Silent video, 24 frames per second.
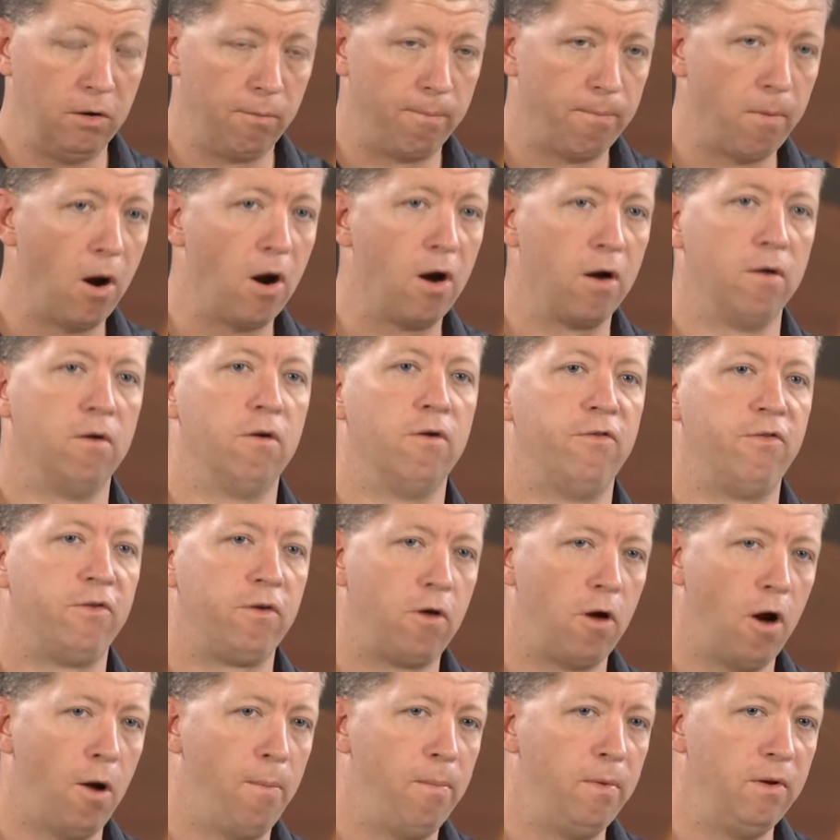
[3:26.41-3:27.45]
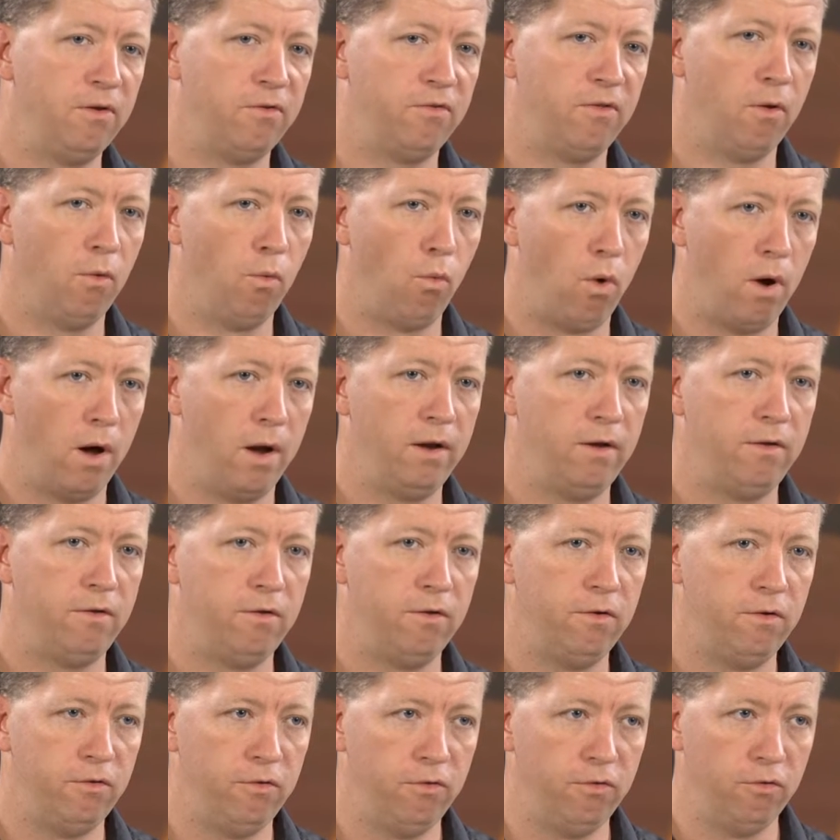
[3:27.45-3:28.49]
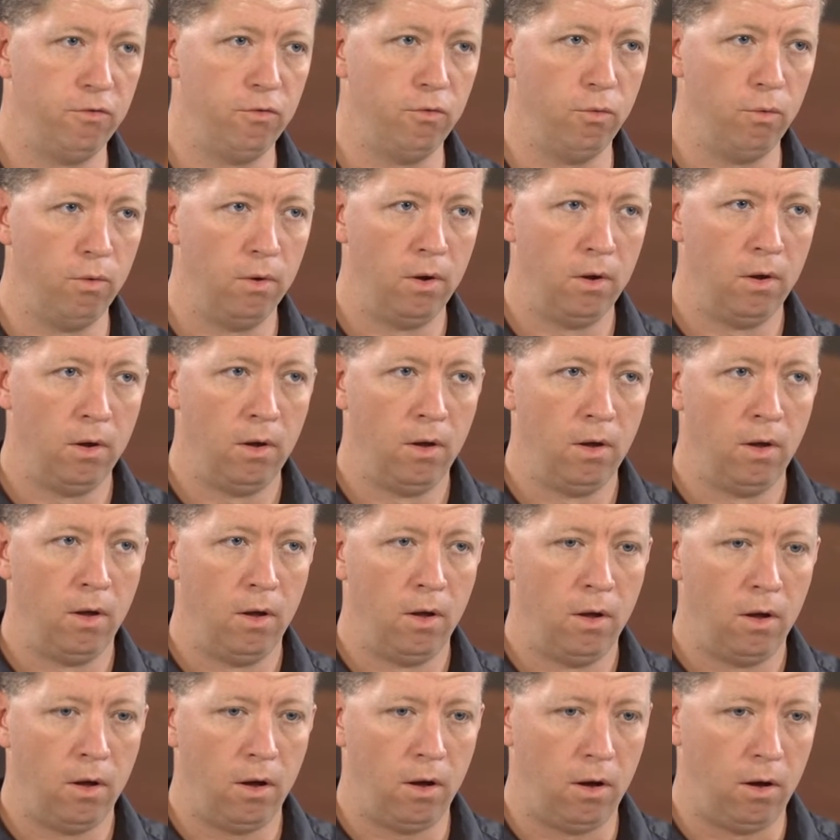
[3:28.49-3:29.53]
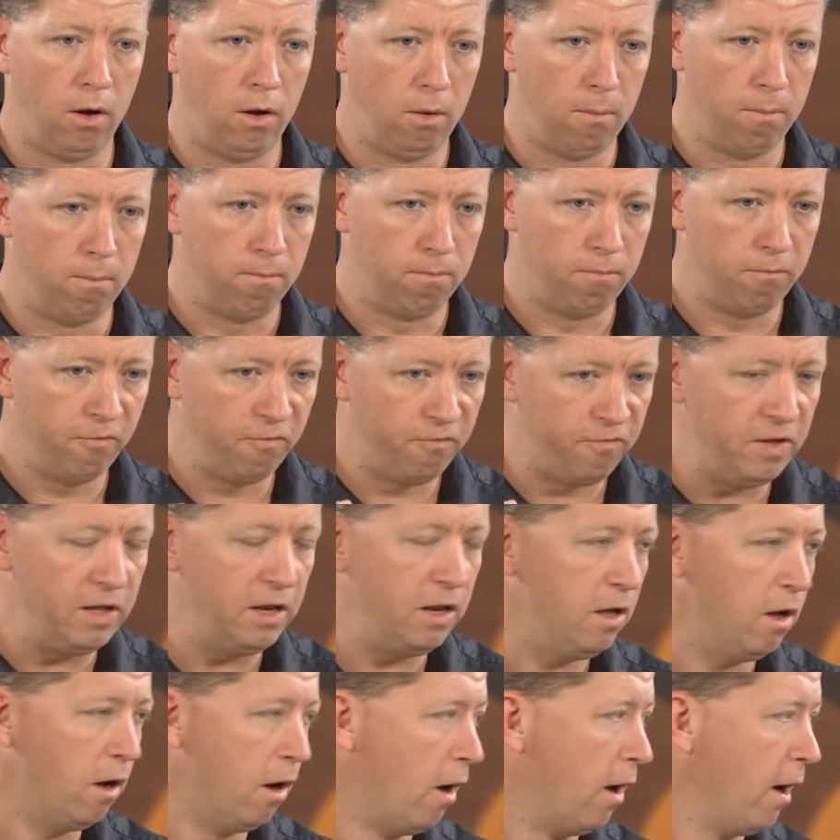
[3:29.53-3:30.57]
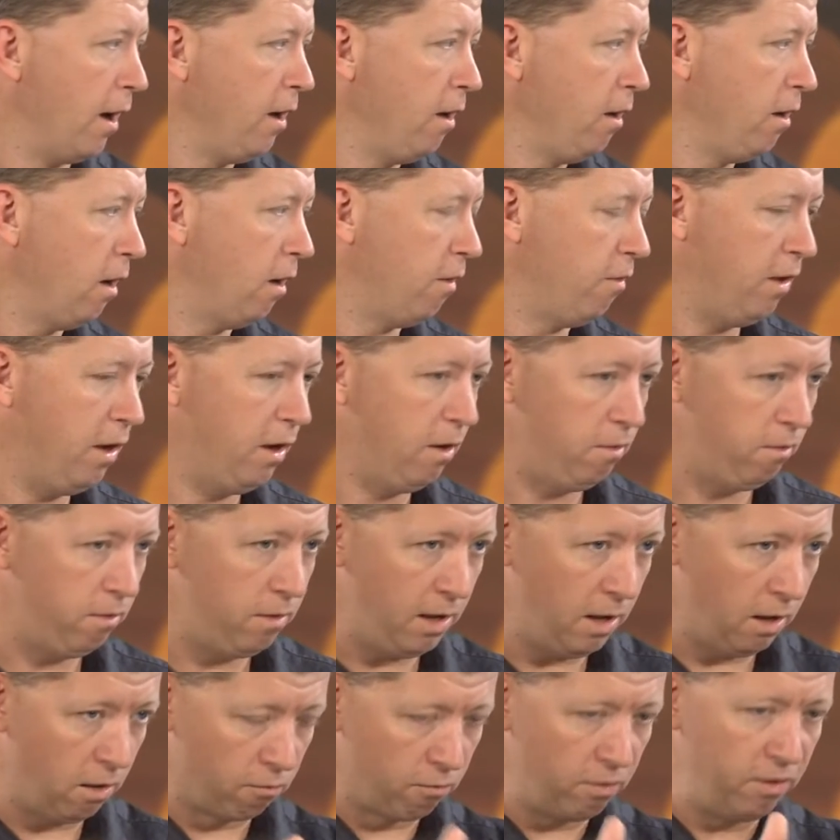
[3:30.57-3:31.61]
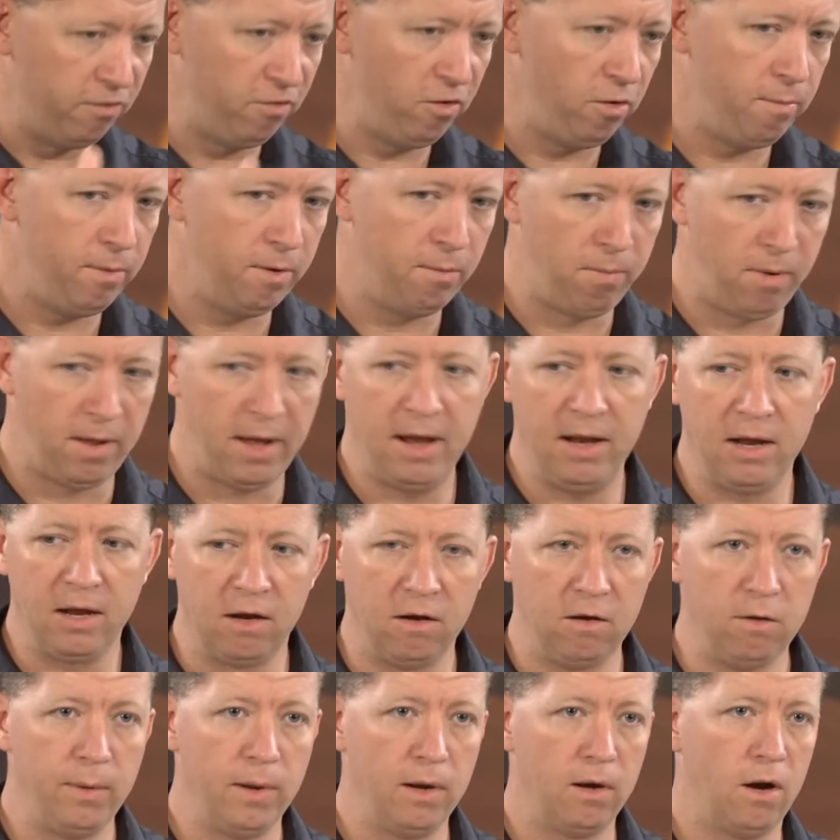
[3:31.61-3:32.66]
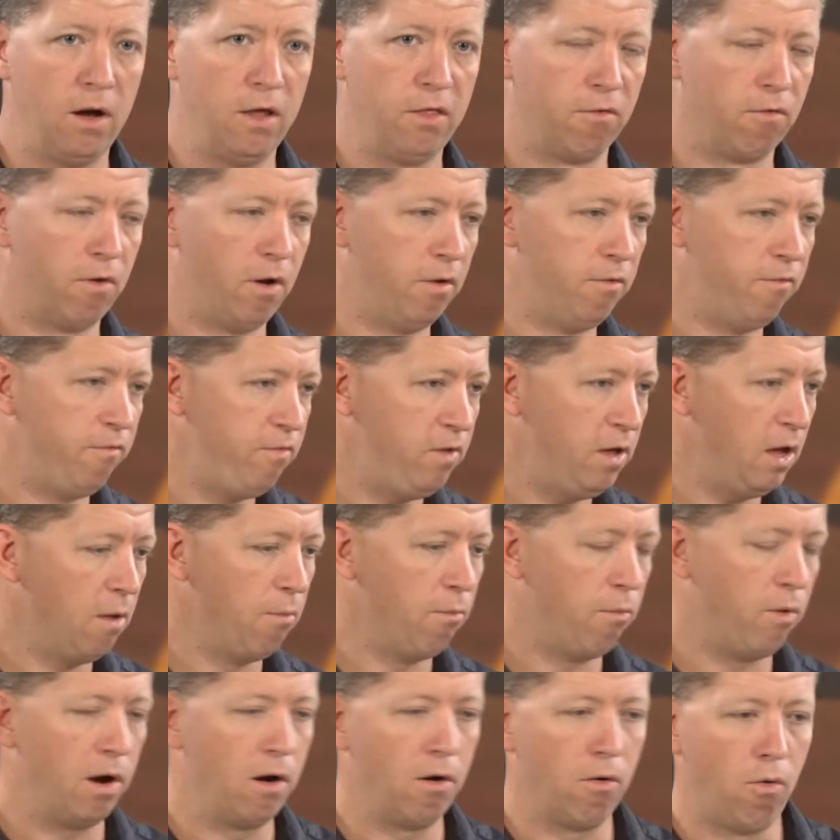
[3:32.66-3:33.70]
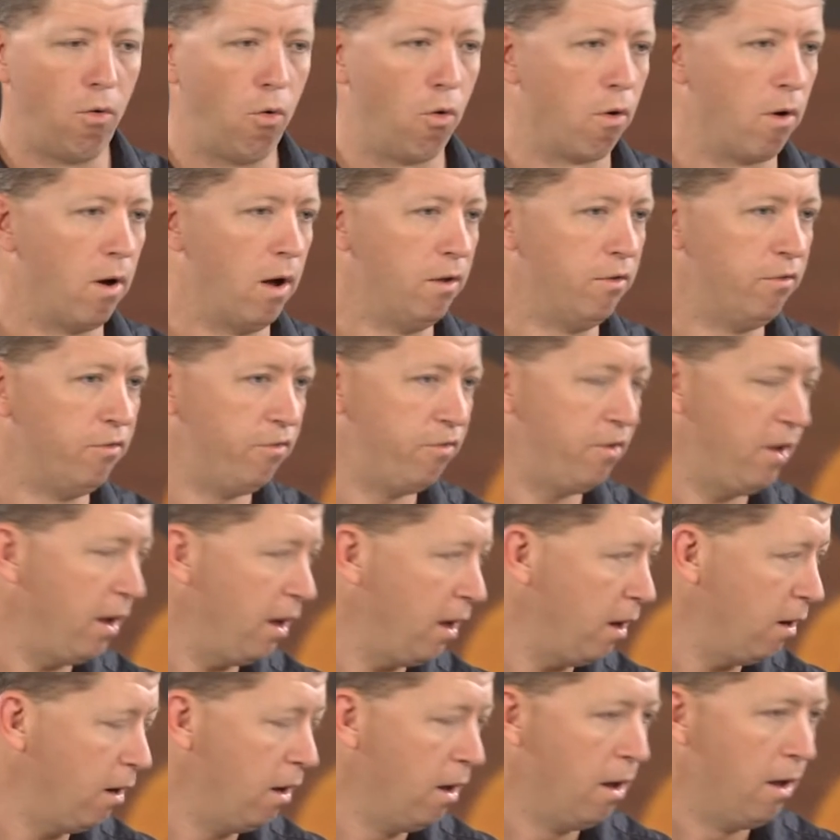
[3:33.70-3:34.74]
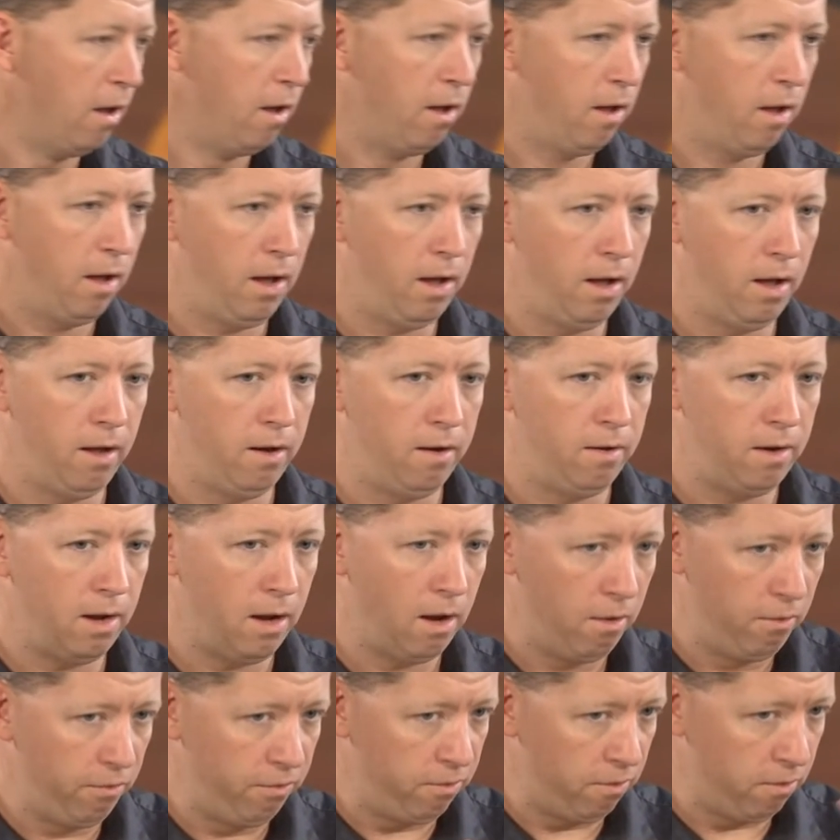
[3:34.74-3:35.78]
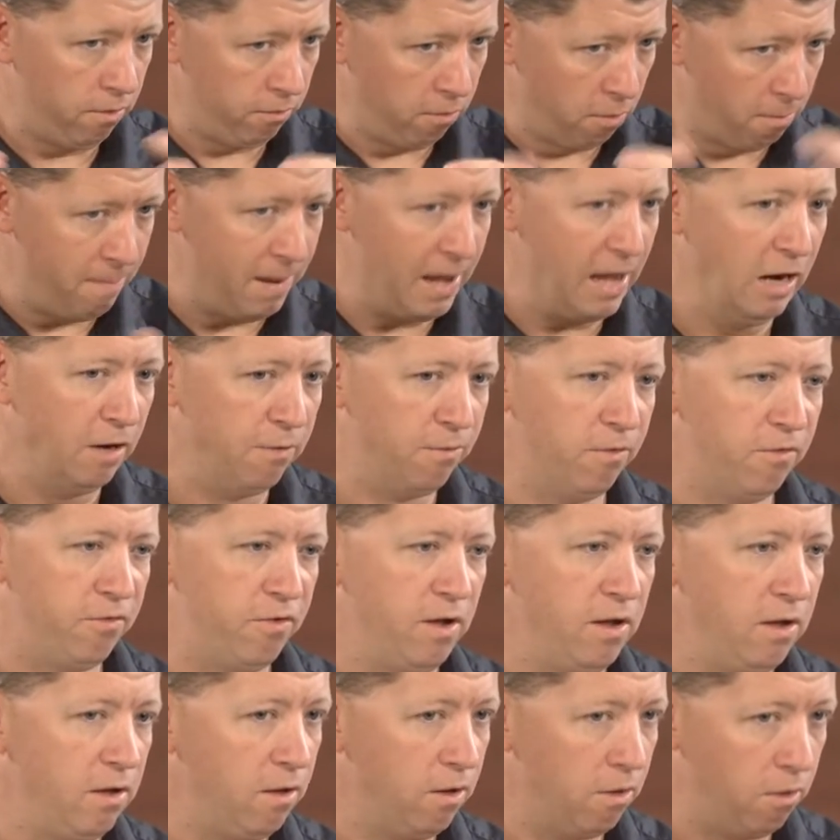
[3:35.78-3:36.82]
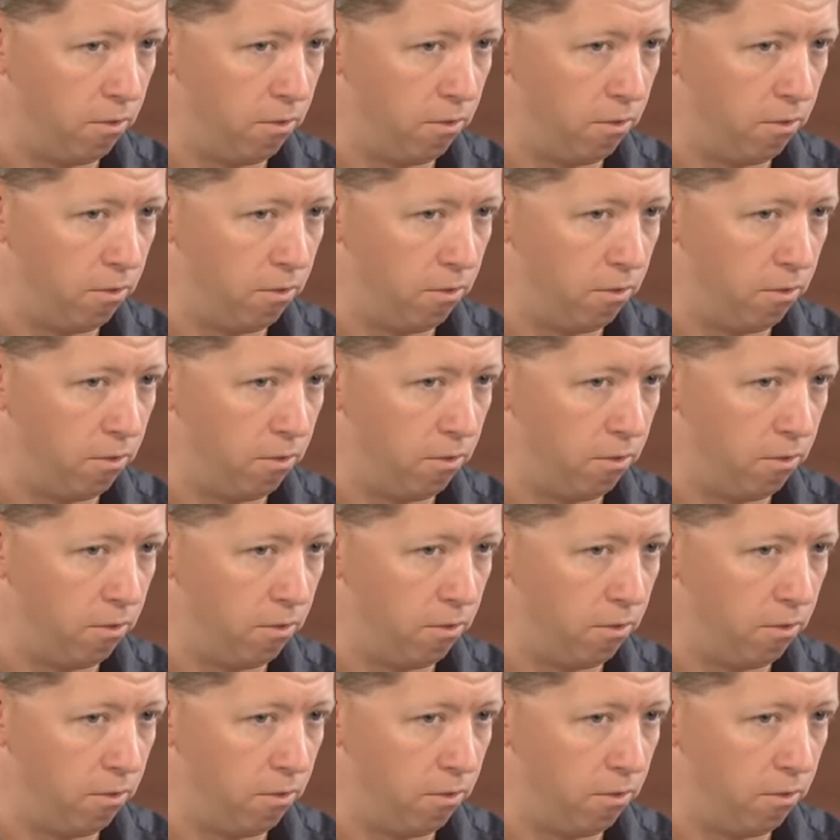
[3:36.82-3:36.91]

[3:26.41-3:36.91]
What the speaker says: partners and companies that wanted to do VDI, and they had originally been planning on doing it either on VMware or on Zen, and now their management's saying,